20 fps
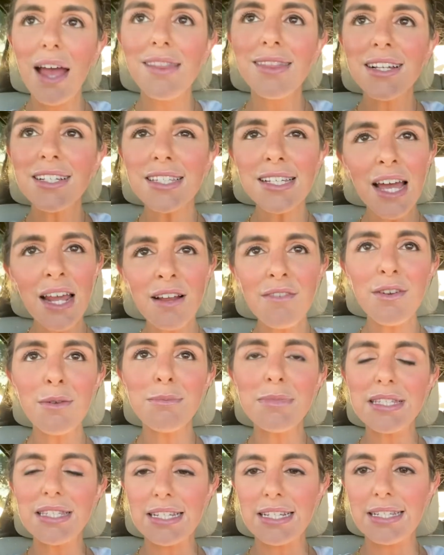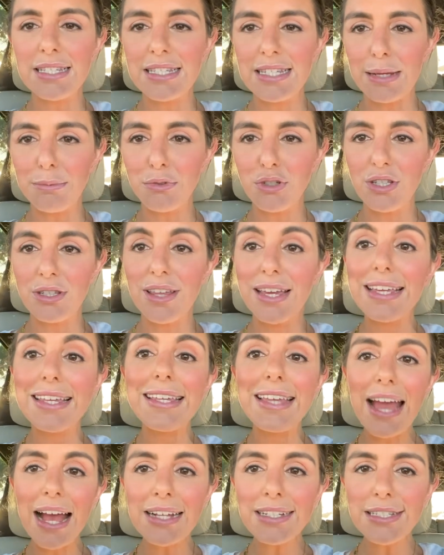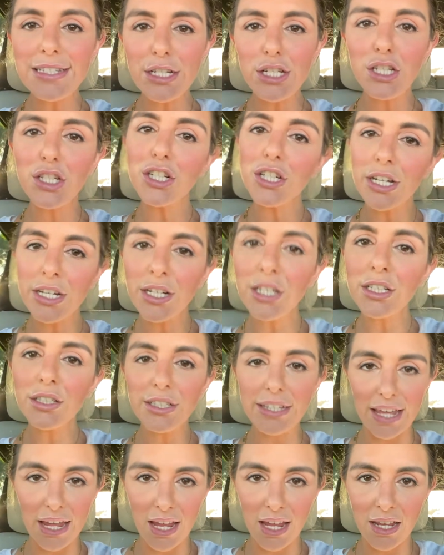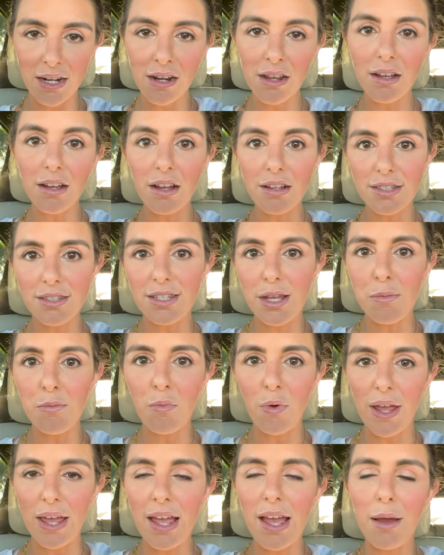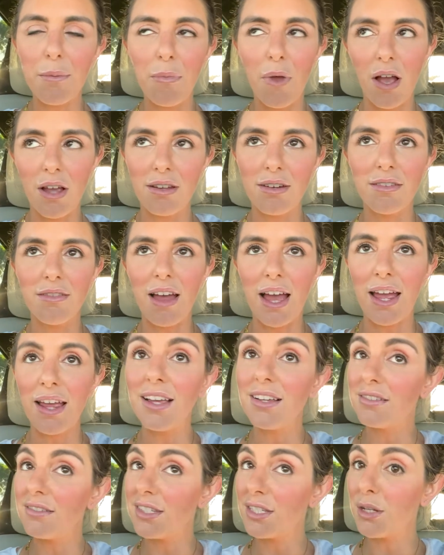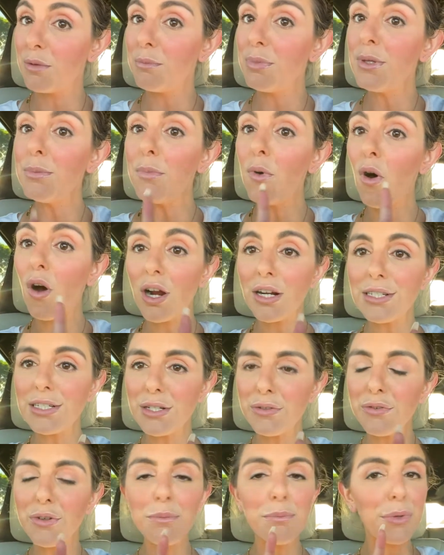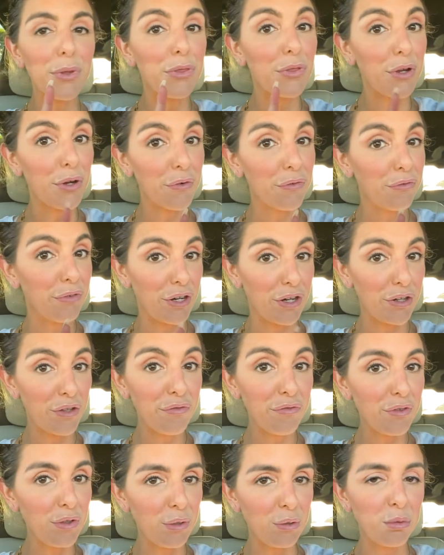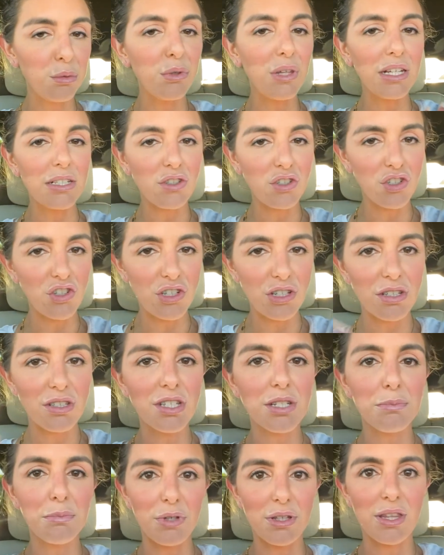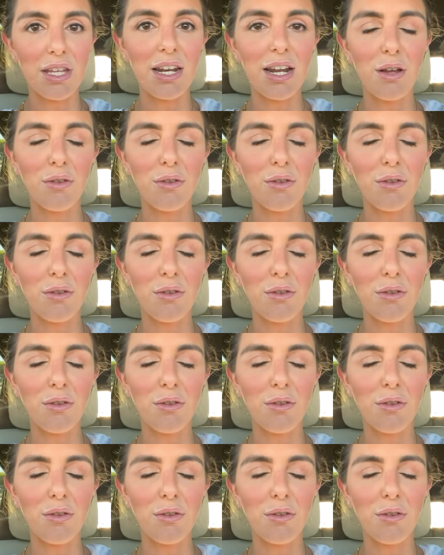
And that's kind of a misconception. Like, yes, you're going to gain some weight. I'm not going to lie. And some people are different, but there are very few. Let's just put that